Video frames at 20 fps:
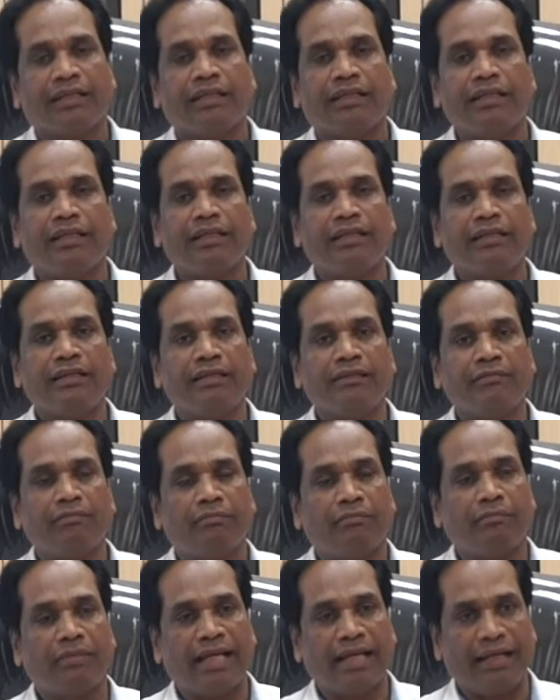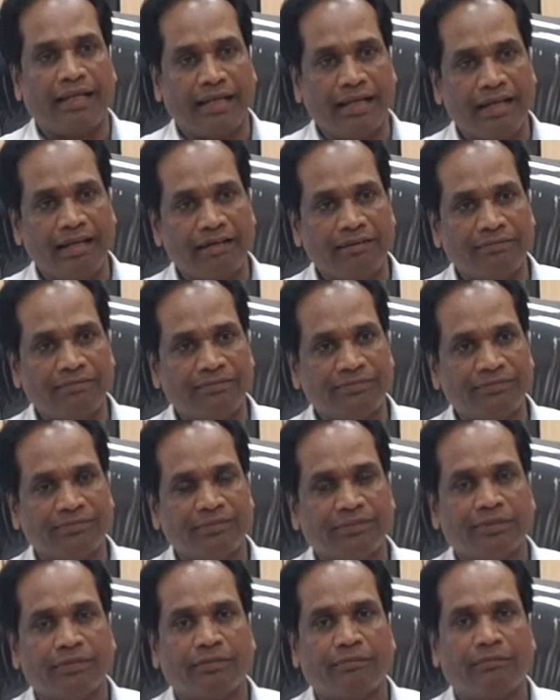In my lab,
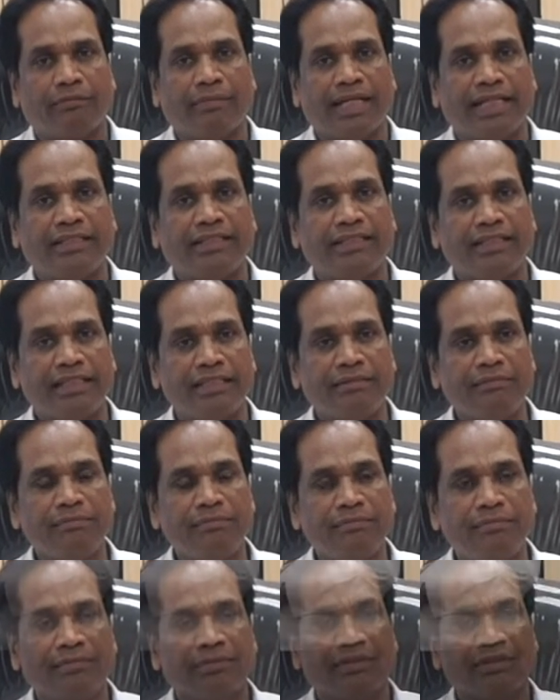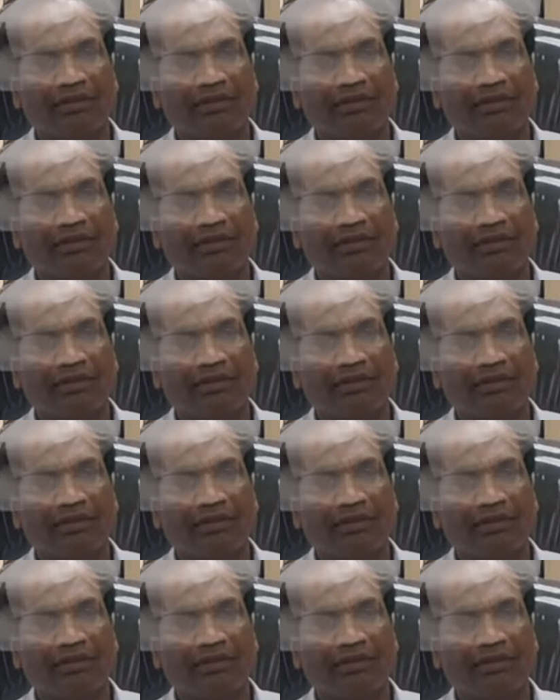my team